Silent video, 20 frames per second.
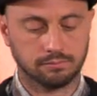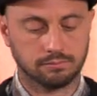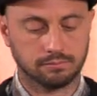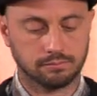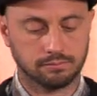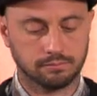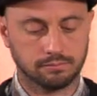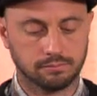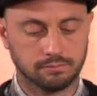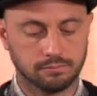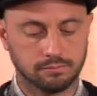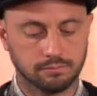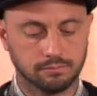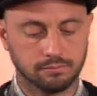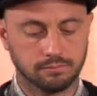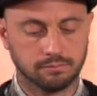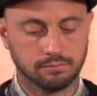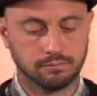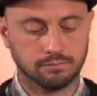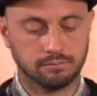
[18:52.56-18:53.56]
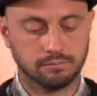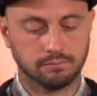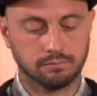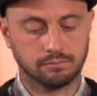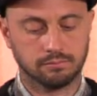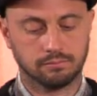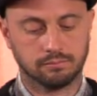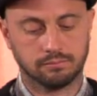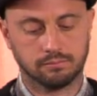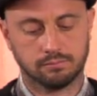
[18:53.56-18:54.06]

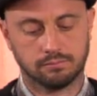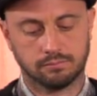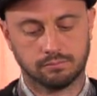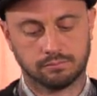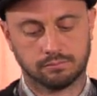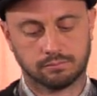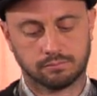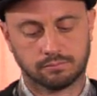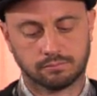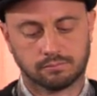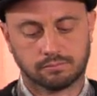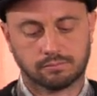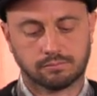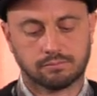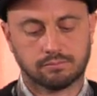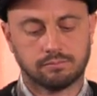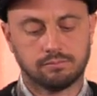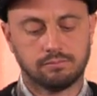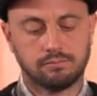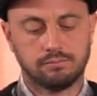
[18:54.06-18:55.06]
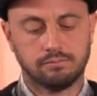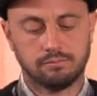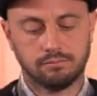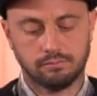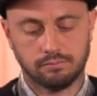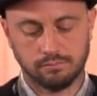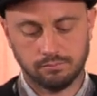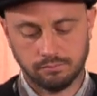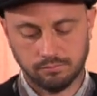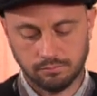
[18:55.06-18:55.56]

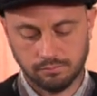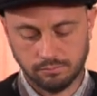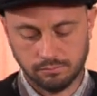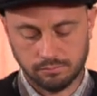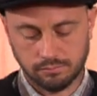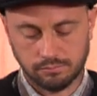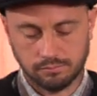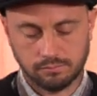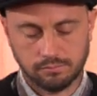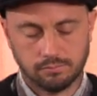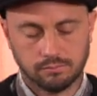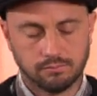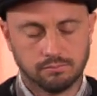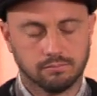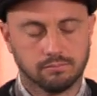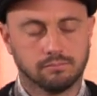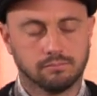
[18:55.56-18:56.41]
No words are spoken by the person on screen.